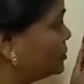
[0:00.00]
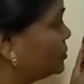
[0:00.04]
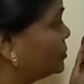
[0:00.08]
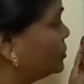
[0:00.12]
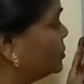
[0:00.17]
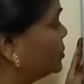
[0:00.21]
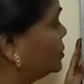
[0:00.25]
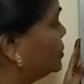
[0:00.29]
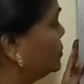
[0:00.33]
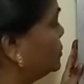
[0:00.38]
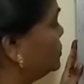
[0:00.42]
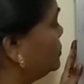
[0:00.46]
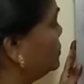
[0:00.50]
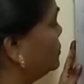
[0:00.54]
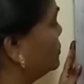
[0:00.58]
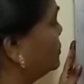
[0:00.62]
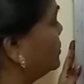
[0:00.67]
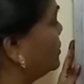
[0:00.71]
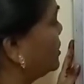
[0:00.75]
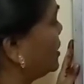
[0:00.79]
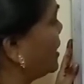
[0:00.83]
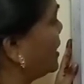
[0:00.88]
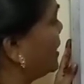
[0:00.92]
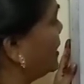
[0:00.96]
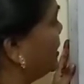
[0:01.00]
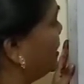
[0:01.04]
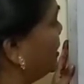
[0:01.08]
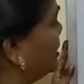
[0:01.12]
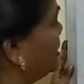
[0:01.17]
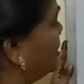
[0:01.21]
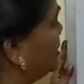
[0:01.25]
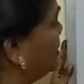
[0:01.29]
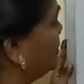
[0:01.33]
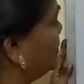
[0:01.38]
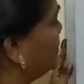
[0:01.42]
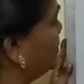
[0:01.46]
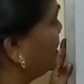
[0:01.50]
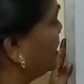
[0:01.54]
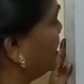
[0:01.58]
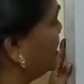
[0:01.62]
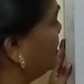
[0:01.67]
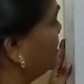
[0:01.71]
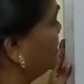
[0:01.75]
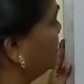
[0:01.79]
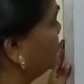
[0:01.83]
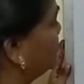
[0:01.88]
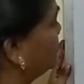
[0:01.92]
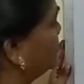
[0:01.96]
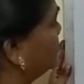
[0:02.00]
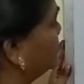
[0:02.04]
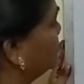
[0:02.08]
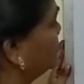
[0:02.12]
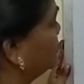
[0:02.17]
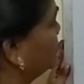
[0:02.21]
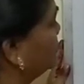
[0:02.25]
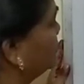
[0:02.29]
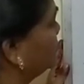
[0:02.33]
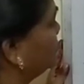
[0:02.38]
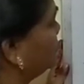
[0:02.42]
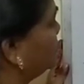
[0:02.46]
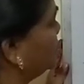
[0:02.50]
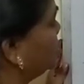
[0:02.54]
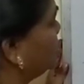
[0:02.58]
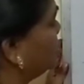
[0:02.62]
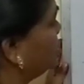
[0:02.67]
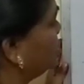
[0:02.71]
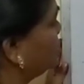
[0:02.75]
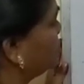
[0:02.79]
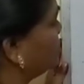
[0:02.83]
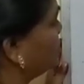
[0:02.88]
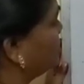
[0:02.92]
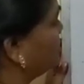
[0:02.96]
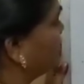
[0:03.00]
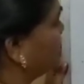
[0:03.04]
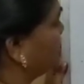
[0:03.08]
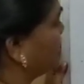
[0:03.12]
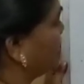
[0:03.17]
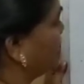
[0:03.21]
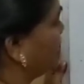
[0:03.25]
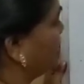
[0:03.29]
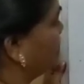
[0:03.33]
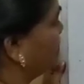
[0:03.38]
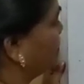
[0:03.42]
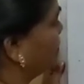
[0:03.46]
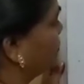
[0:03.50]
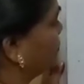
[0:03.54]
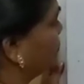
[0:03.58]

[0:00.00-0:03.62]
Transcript: used to identify each website.